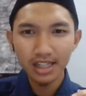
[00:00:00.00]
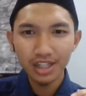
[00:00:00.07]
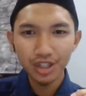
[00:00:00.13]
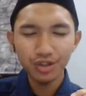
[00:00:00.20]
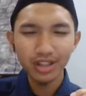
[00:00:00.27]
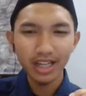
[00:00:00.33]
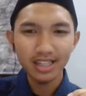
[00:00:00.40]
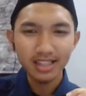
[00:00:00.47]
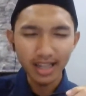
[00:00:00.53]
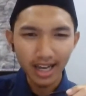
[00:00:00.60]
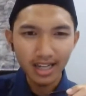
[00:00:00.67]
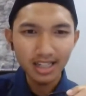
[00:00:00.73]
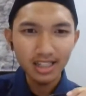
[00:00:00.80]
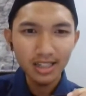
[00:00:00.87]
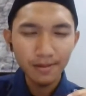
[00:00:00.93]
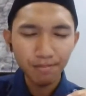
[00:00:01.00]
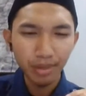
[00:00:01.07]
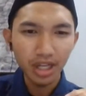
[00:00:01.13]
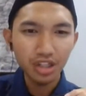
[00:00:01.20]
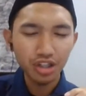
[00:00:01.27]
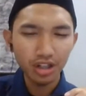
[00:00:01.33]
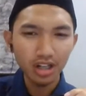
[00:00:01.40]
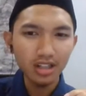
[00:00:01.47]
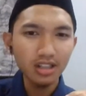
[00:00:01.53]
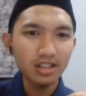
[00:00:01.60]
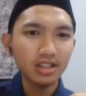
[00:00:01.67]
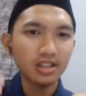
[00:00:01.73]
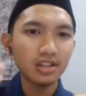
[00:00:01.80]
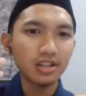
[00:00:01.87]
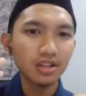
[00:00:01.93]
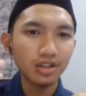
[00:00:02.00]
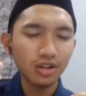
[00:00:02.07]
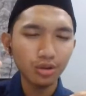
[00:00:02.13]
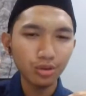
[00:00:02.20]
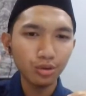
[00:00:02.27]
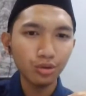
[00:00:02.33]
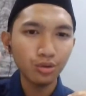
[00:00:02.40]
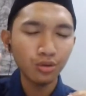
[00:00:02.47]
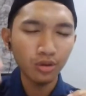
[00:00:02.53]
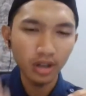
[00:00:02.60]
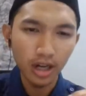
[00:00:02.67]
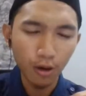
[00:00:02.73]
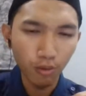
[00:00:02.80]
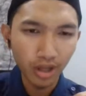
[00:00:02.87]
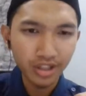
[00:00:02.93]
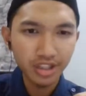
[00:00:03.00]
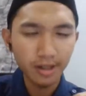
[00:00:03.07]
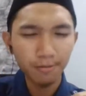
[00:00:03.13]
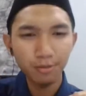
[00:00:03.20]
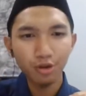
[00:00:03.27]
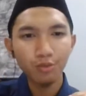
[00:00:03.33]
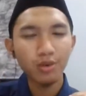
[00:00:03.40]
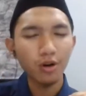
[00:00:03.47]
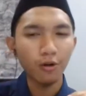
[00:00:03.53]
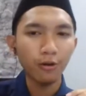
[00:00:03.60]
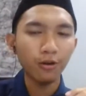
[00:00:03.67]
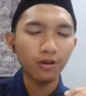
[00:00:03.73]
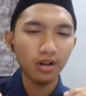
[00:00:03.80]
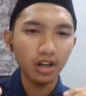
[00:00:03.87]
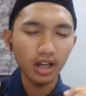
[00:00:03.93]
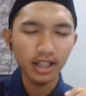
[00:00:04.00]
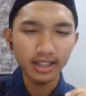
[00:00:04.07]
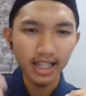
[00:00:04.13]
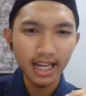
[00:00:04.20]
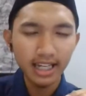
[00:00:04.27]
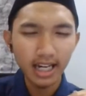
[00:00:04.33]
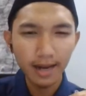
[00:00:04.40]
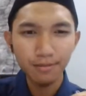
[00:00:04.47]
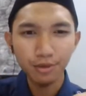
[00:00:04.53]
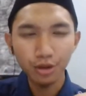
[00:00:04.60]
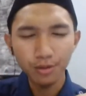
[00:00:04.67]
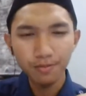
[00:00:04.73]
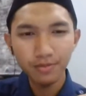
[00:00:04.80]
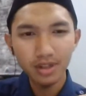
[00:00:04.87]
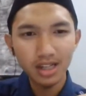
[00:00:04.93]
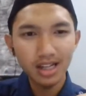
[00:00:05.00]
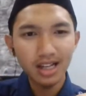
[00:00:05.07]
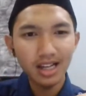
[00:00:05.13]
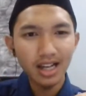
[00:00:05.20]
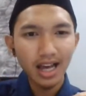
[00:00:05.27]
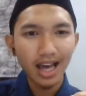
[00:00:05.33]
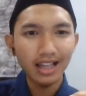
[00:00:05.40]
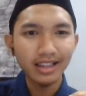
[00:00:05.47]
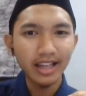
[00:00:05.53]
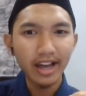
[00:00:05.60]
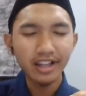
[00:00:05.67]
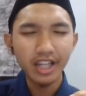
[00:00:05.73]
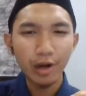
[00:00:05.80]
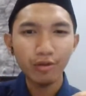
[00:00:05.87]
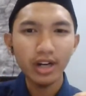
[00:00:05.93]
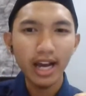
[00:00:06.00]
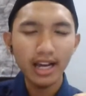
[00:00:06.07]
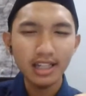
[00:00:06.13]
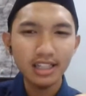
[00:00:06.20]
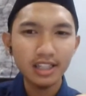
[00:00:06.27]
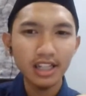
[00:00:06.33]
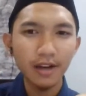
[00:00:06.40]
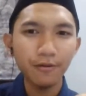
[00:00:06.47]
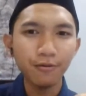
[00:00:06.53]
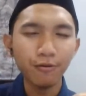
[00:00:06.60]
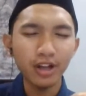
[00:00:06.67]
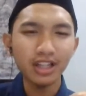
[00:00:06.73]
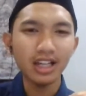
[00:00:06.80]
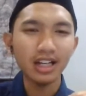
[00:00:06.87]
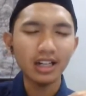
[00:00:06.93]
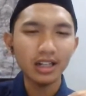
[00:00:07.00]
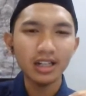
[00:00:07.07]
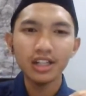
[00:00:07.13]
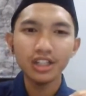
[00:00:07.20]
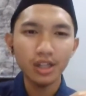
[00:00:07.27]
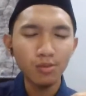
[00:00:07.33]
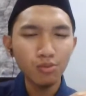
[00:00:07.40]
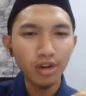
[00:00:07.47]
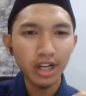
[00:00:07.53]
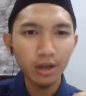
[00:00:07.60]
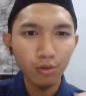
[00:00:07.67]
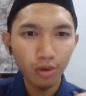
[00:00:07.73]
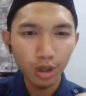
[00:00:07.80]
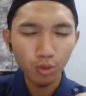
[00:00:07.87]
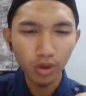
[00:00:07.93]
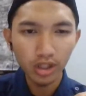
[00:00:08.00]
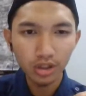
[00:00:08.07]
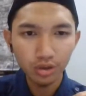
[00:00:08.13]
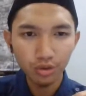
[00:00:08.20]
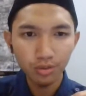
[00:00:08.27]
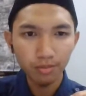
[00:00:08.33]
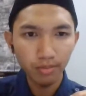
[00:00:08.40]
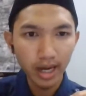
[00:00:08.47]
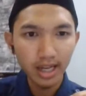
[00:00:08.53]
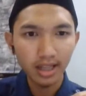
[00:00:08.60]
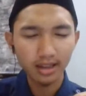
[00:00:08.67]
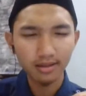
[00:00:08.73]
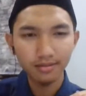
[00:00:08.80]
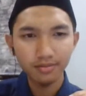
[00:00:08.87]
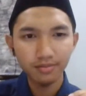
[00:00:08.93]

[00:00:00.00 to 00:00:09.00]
So they send picture to a WhatsApp group or a Telegram group, and then they would ask if whether somebody would want to buy it.